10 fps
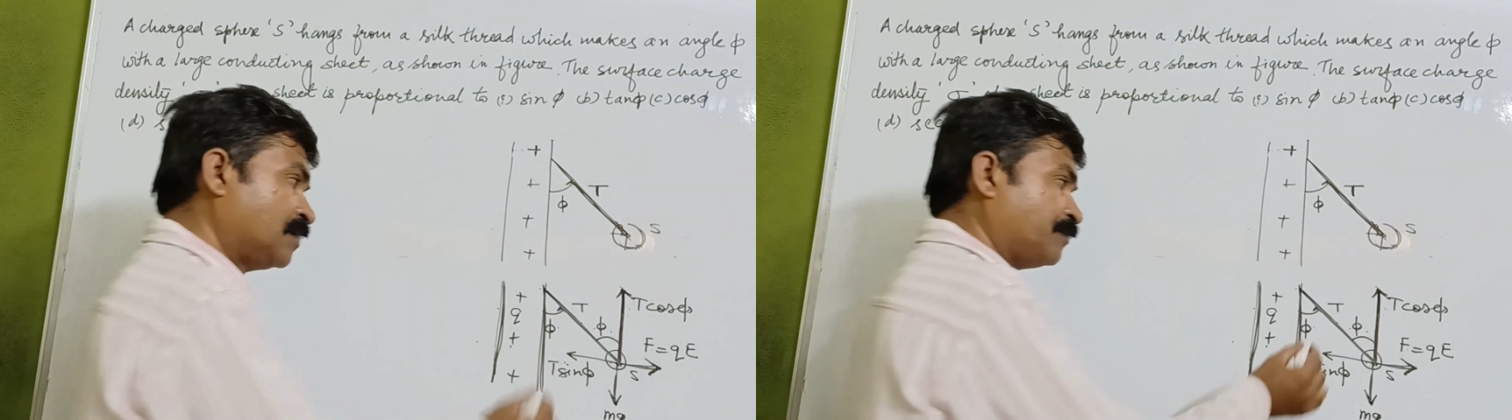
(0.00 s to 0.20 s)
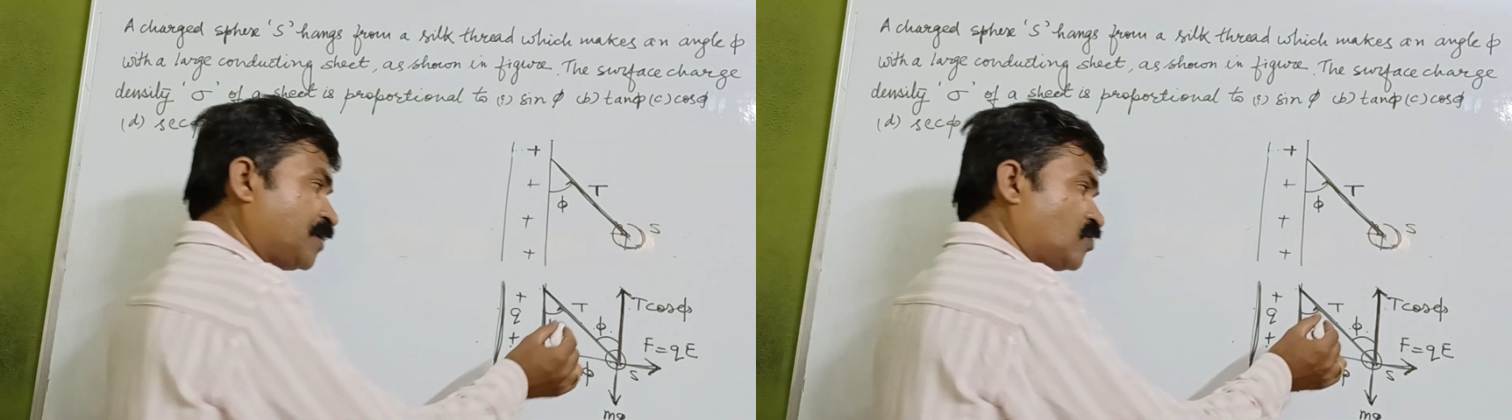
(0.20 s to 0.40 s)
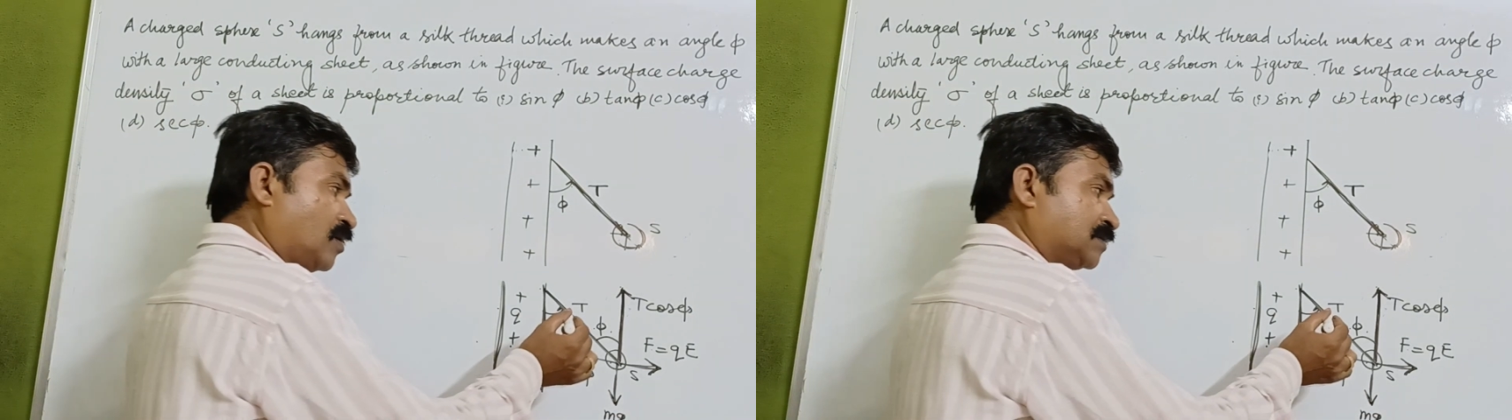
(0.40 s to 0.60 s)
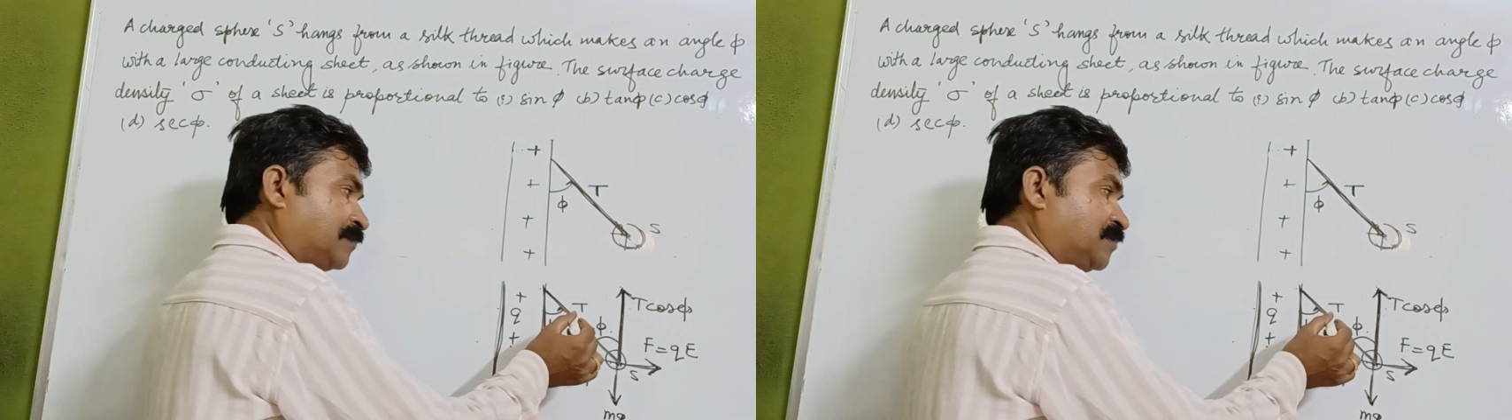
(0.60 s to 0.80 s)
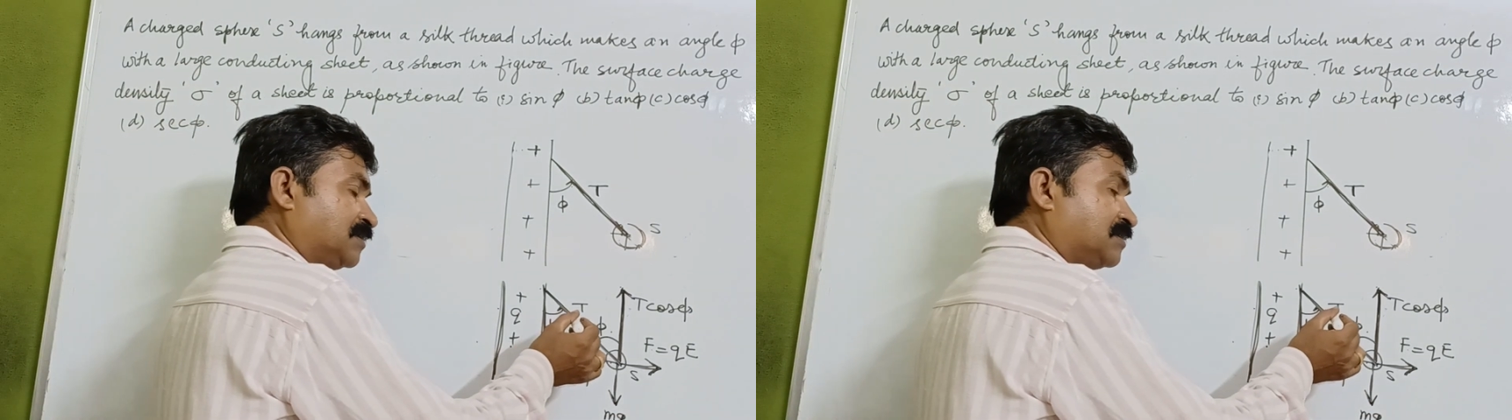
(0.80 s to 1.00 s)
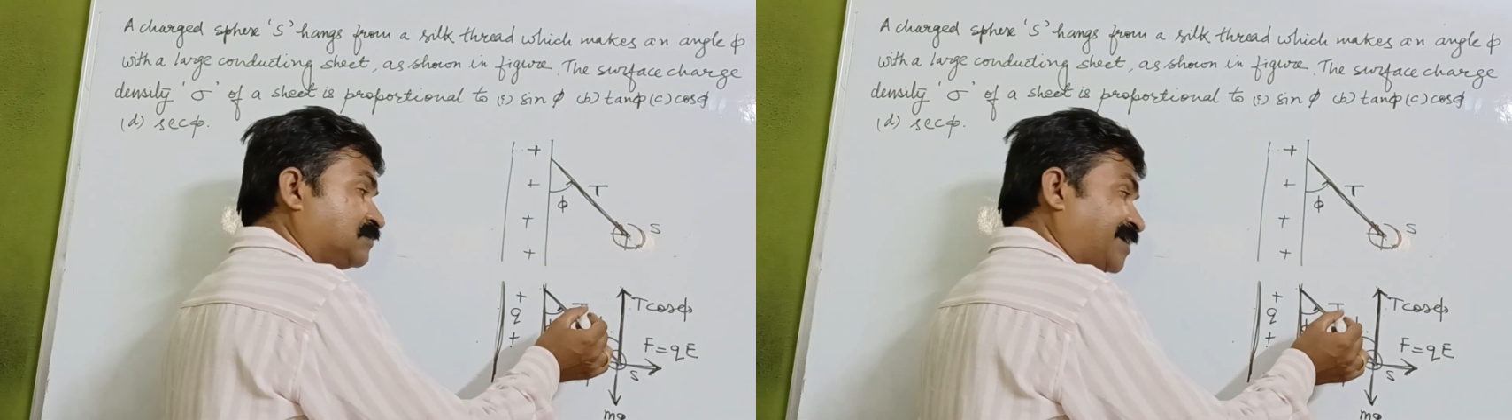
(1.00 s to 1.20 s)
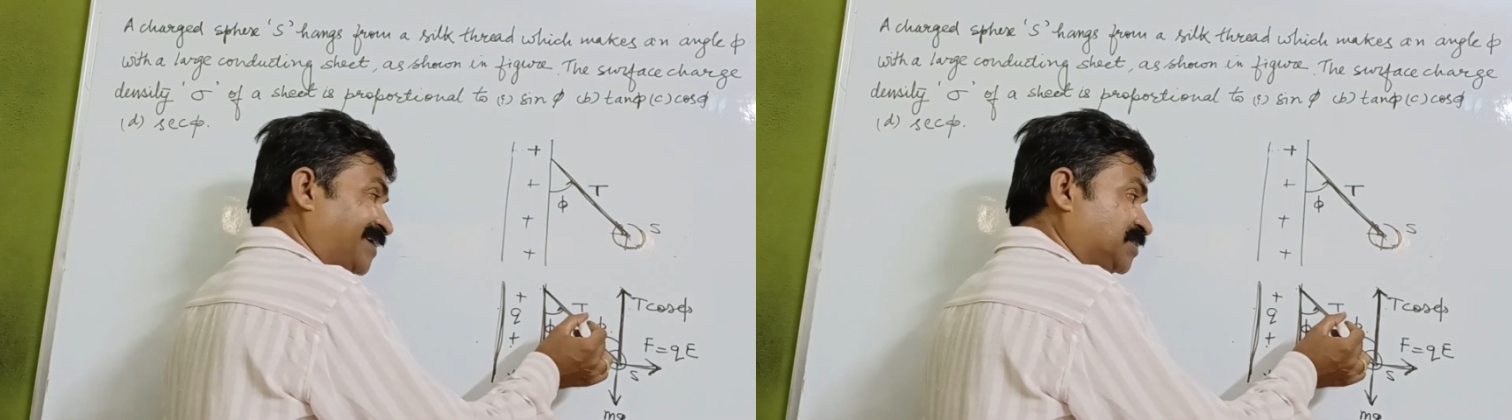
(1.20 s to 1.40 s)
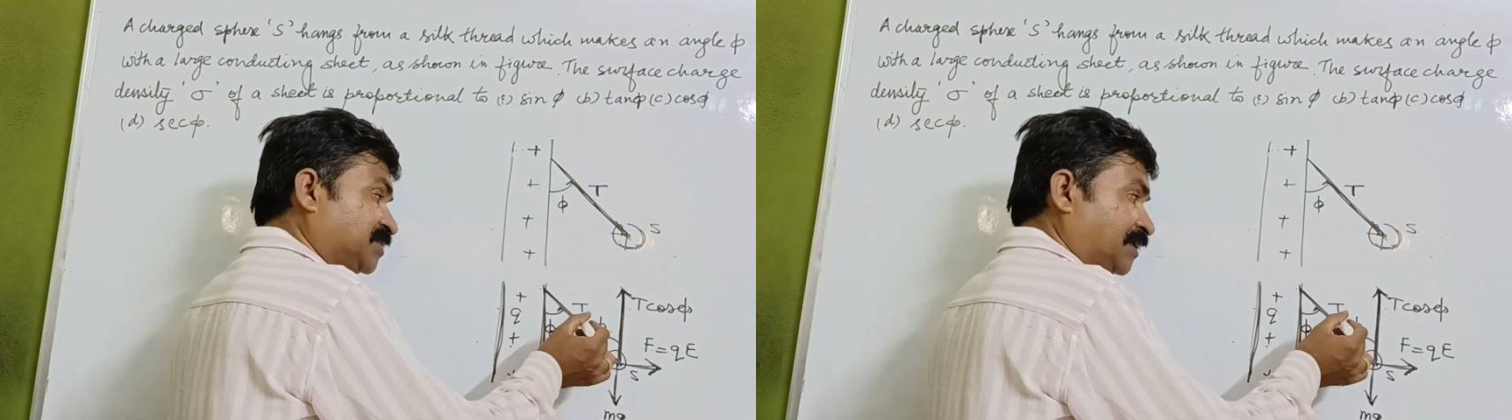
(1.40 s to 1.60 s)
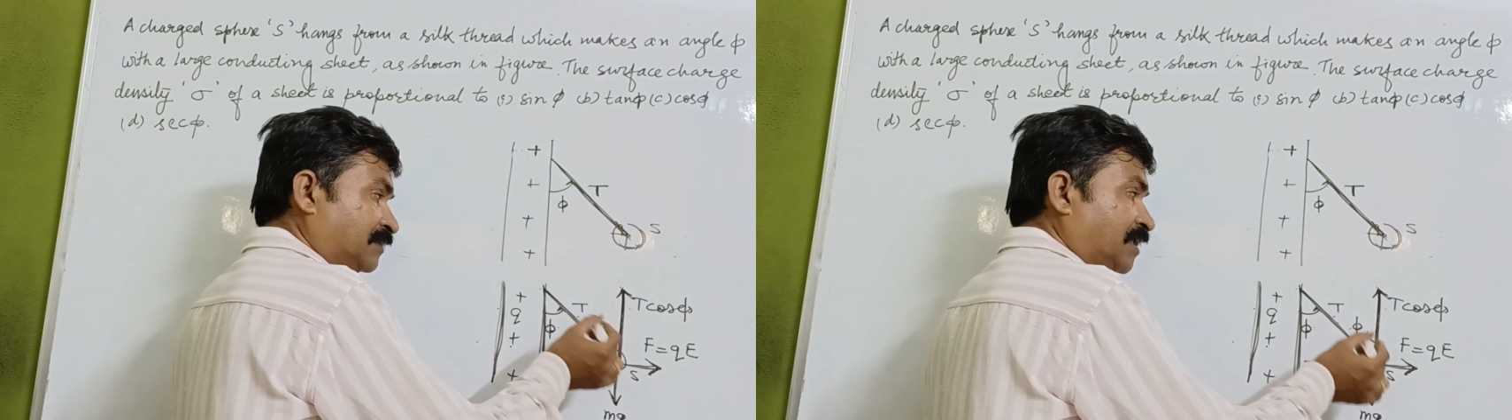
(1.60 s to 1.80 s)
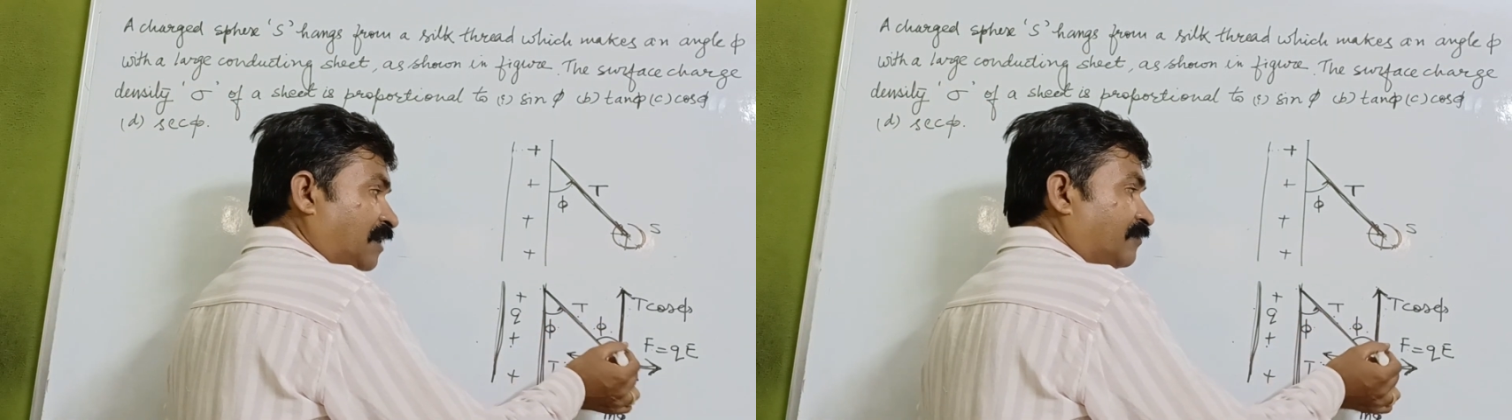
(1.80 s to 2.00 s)
Because of the
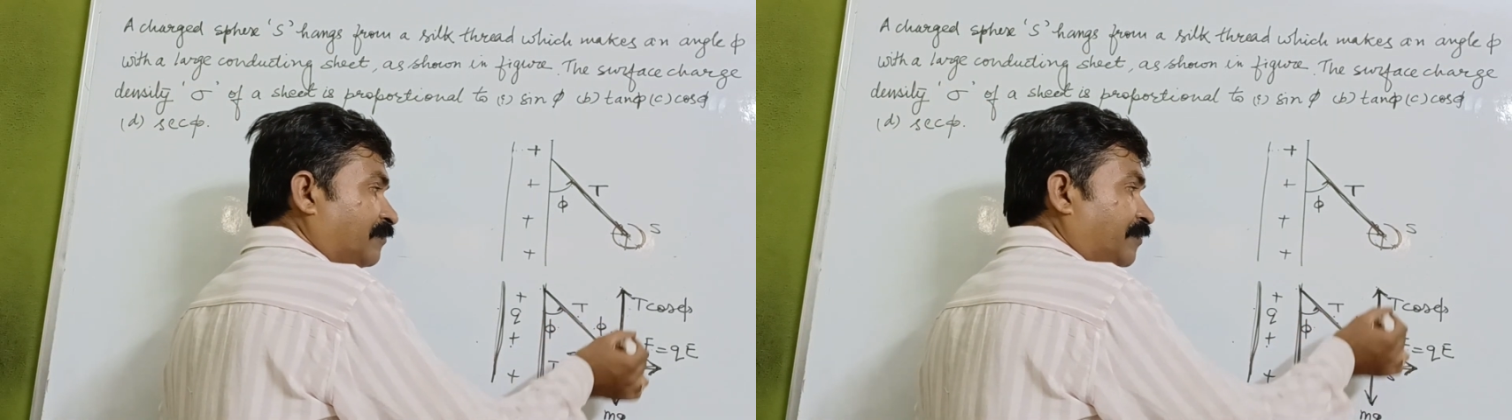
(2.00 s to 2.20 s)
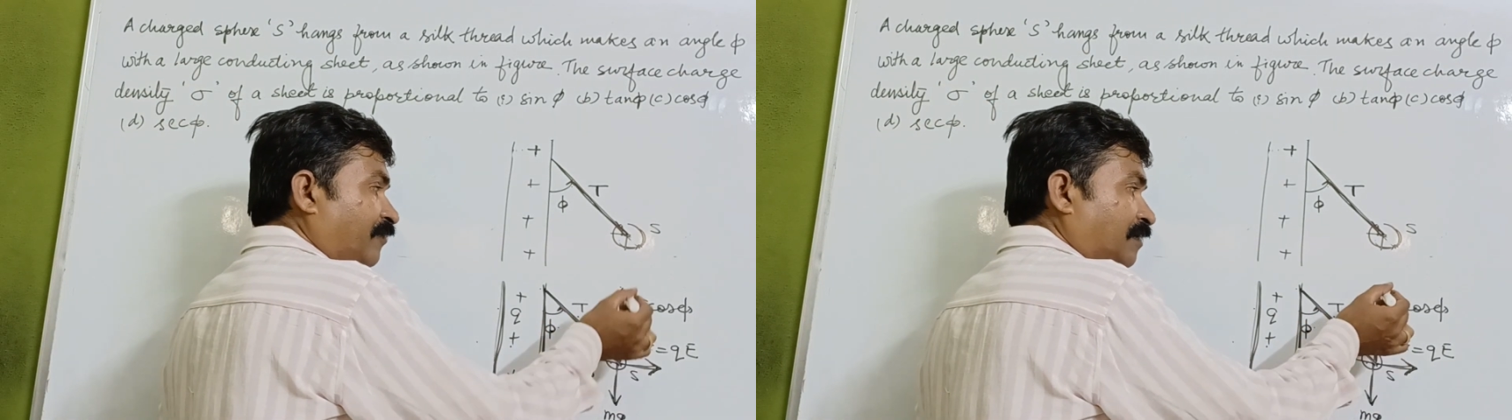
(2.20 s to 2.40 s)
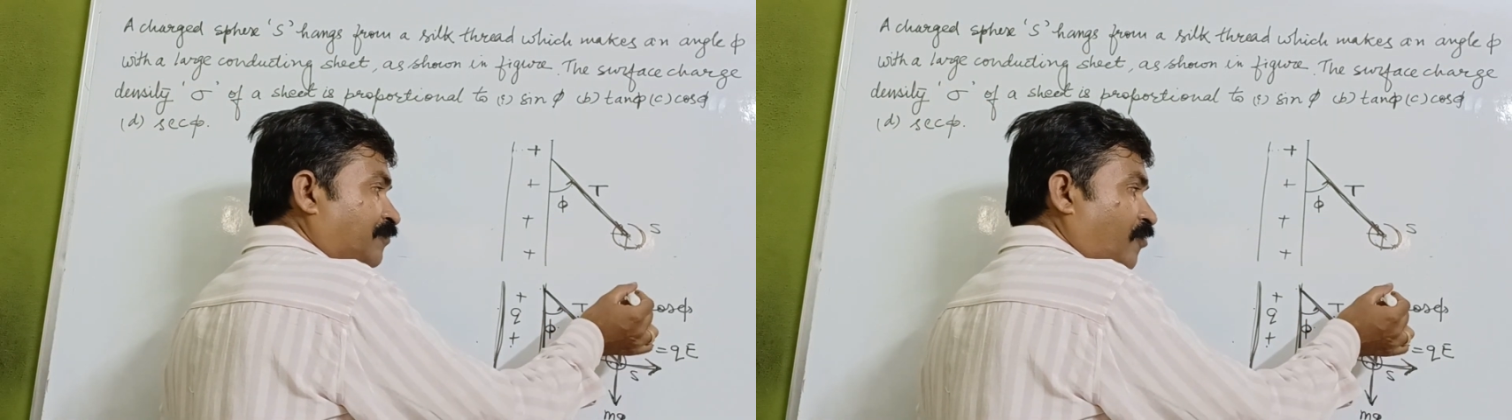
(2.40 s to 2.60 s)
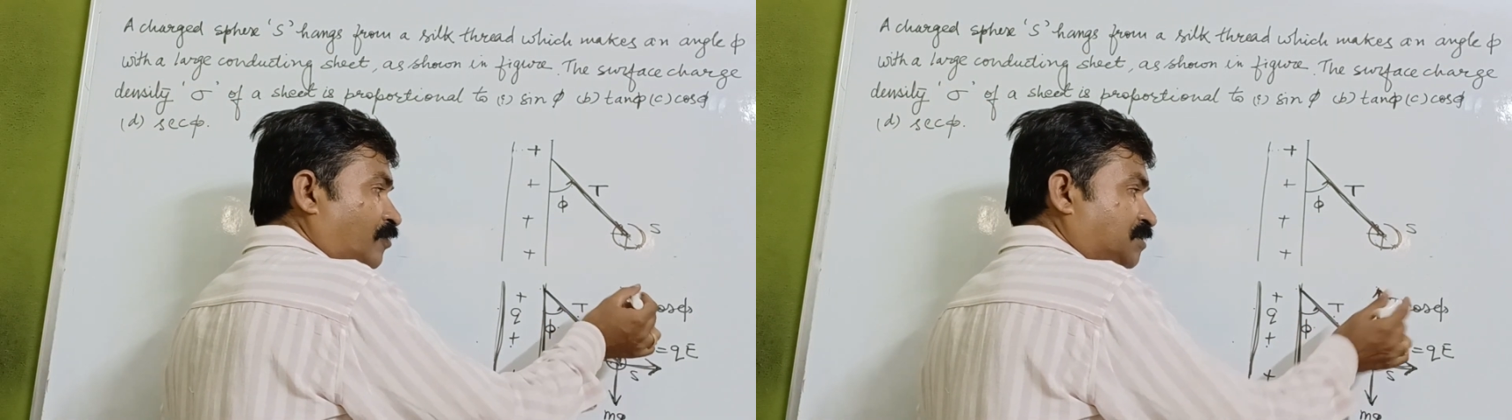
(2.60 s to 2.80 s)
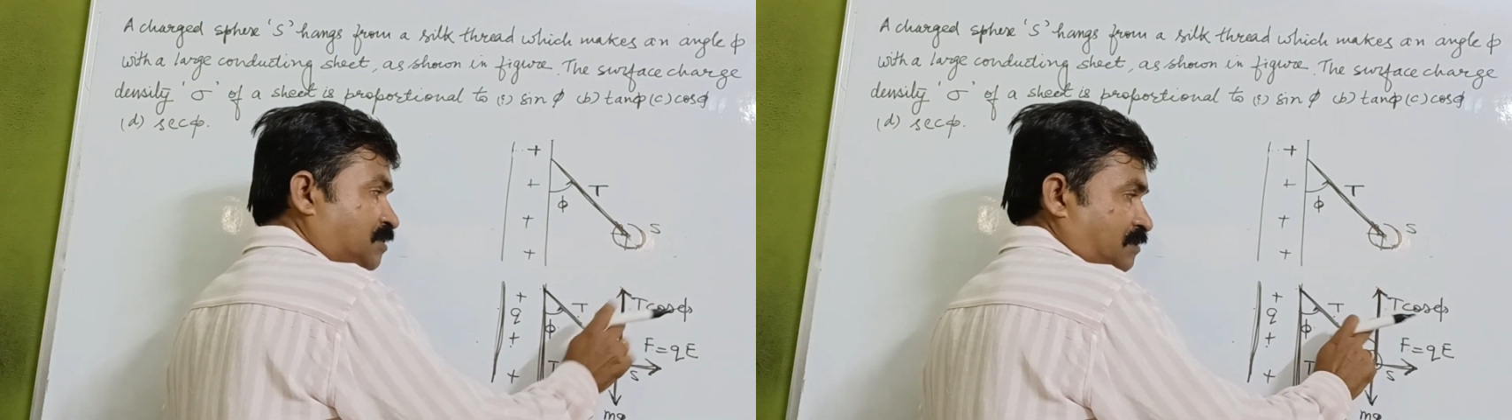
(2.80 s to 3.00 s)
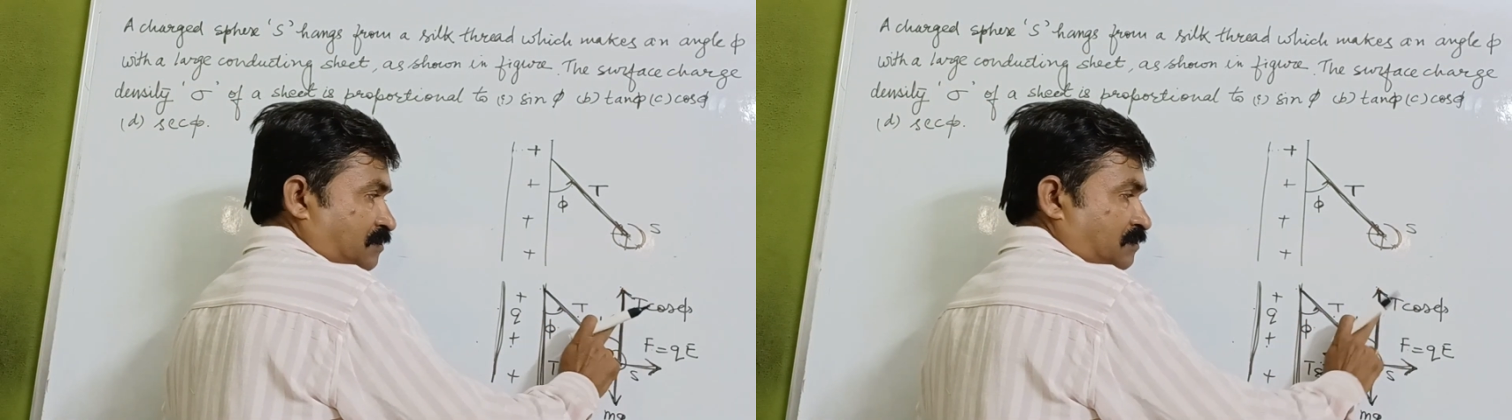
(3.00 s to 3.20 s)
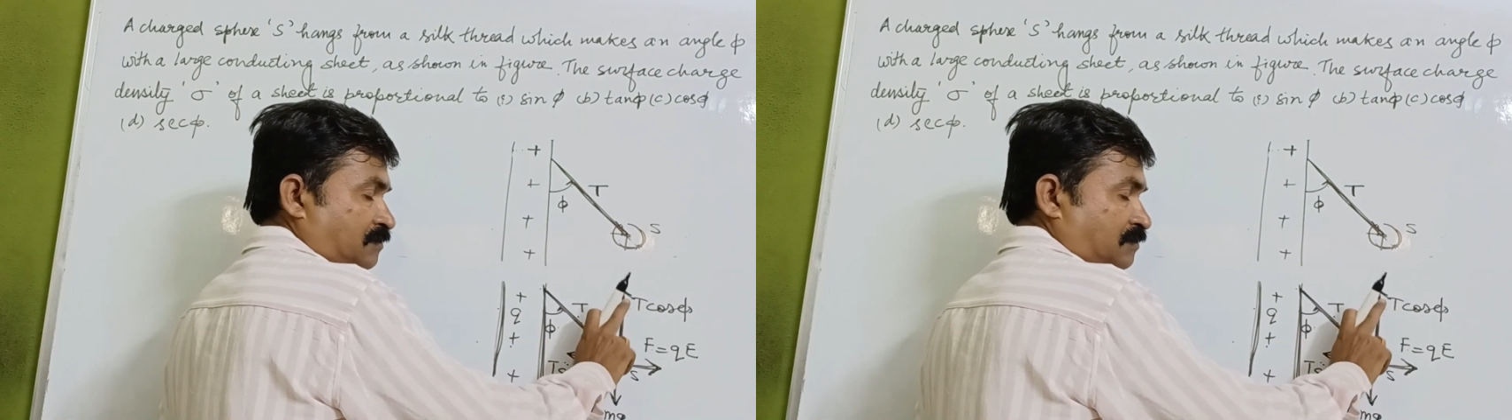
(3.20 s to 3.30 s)
tension, there will be one force,